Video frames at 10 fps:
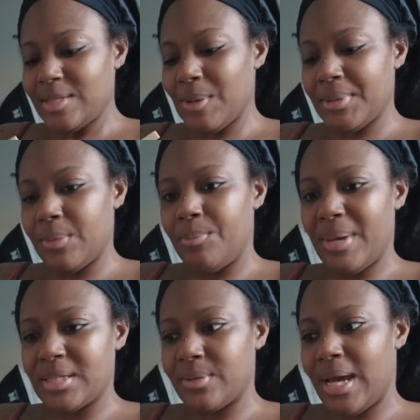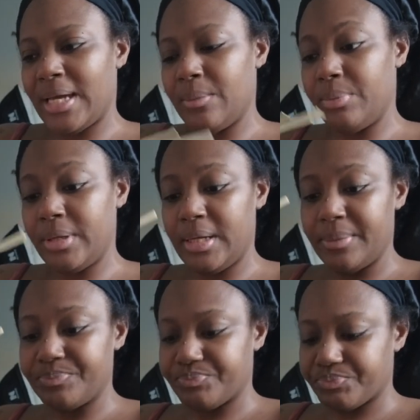probably the best way I can put
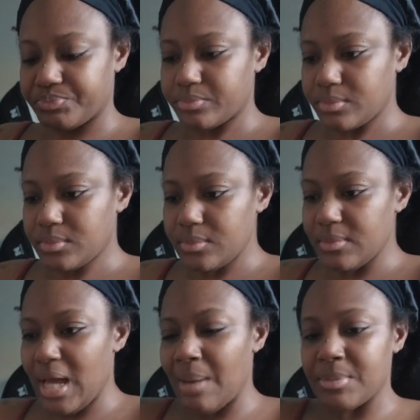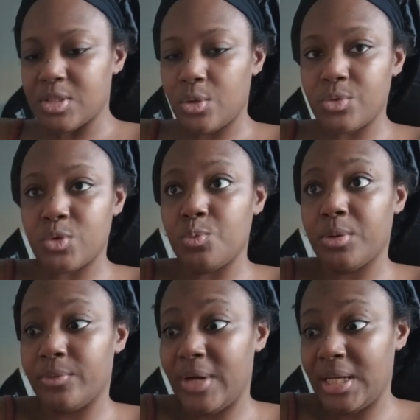it. I'm so
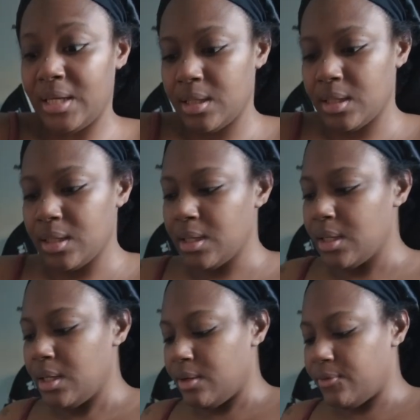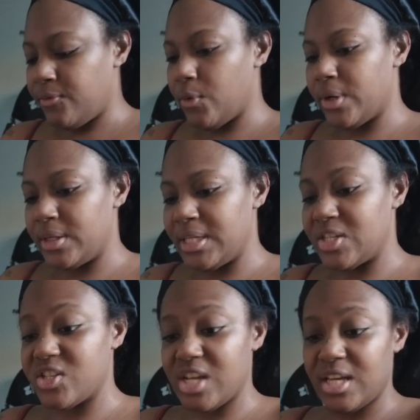super ready for
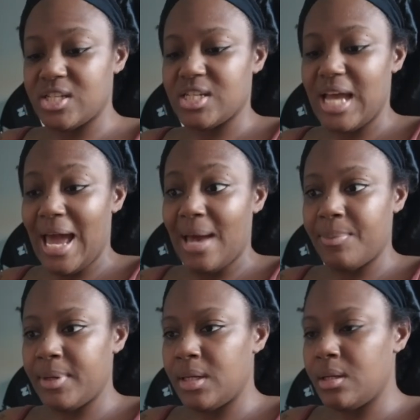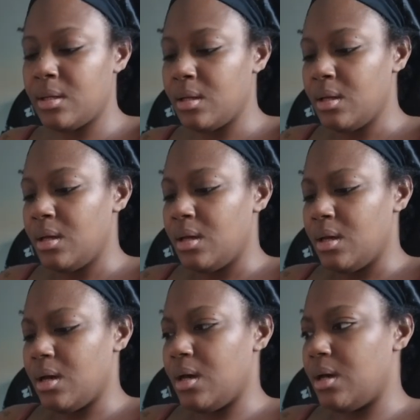this change to happen.
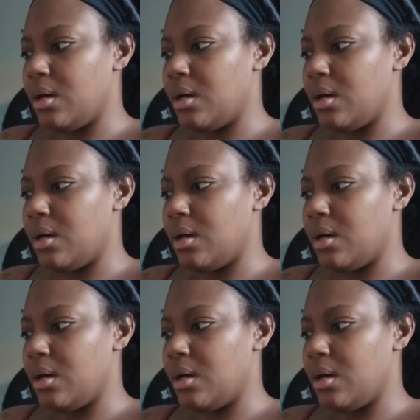I